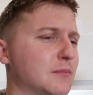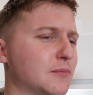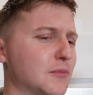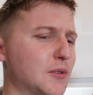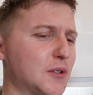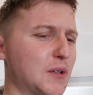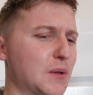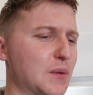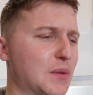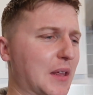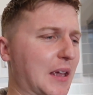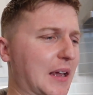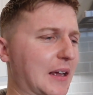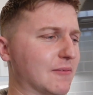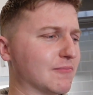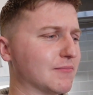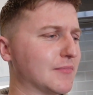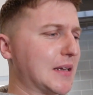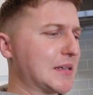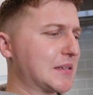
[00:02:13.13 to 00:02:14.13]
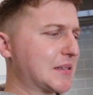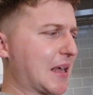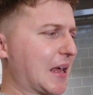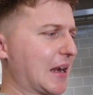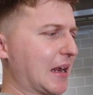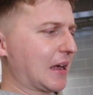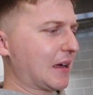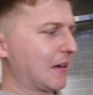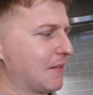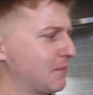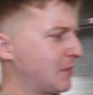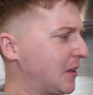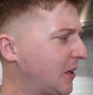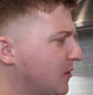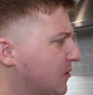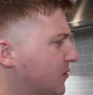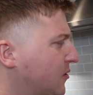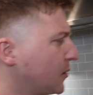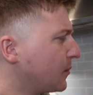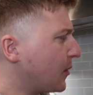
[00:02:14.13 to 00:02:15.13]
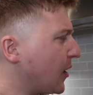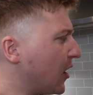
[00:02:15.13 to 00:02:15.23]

What do you think? Let's get it, and then I'll stop